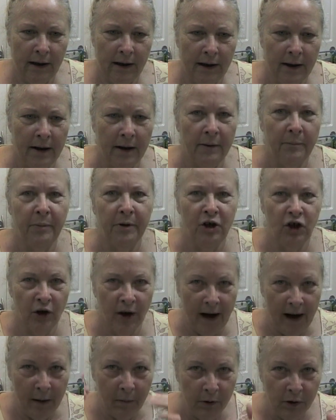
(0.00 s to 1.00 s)
Uh, but you're
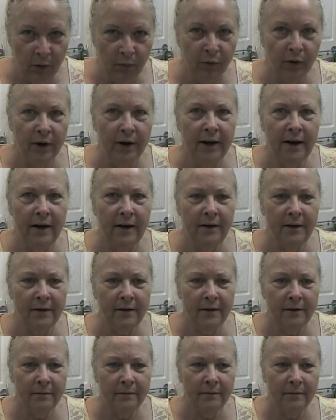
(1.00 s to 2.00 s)
able to breathe,
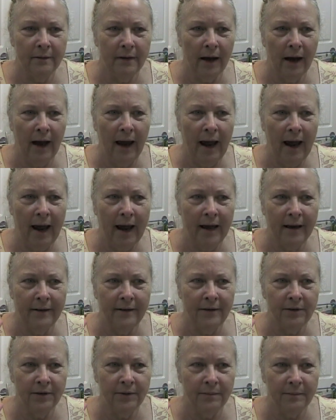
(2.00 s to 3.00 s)

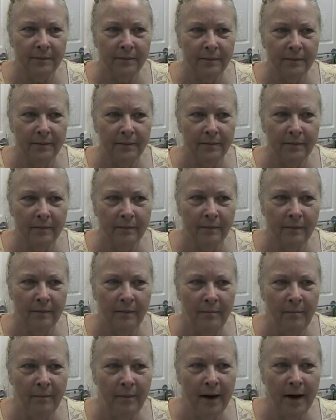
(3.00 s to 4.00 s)
and
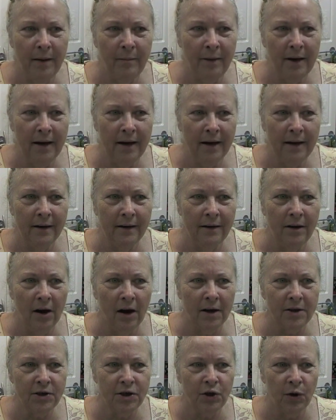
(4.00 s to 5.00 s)
maybe
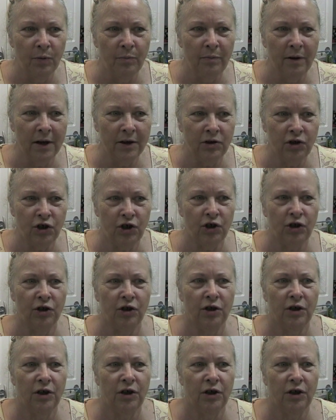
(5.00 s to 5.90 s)
not so much